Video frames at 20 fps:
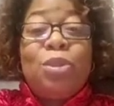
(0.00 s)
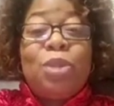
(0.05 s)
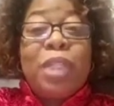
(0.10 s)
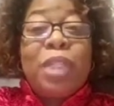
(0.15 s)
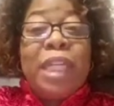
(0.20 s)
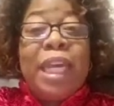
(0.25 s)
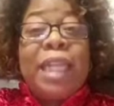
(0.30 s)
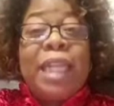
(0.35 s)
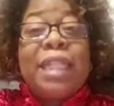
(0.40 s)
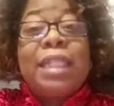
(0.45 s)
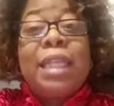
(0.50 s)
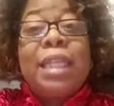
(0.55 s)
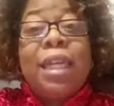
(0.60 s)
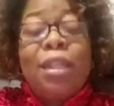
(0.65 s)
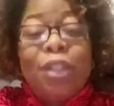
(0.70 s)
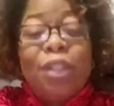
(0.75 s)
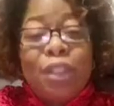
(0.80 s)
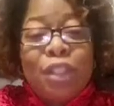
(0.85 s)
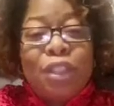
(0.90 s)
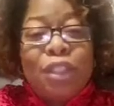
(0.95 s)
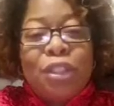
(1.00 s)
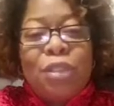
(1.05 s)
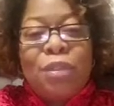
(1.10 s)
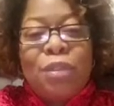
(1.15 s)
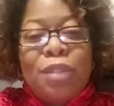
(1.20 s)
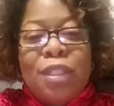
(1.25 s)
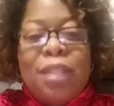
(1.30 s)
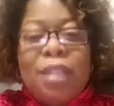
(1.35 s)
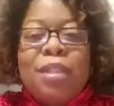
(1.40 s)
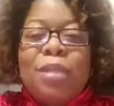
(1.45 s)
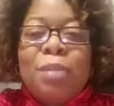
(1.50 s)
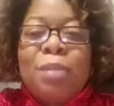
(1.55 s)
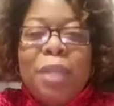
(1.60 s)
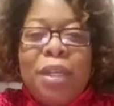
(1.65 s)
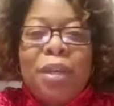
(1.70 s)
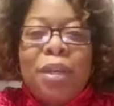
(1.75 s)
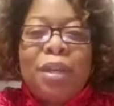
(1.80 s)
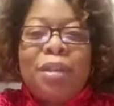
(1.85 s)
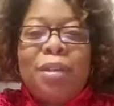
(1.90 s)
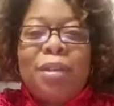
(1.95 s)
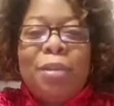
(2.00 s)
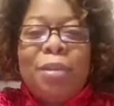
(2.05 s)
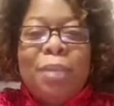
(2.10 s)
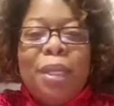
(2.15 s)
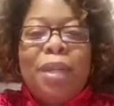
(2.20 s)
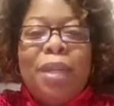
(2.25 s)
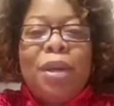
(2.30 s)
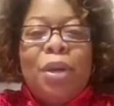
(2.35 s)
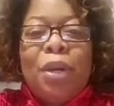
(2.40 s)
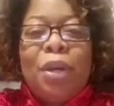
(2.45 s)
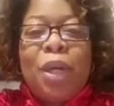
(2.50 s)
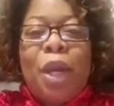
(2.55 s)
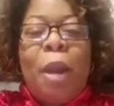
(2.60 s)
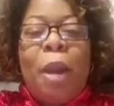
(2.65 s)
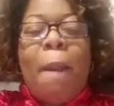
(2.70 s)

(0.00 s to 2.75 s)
or that is in your shoes and it's been there a little bit longer.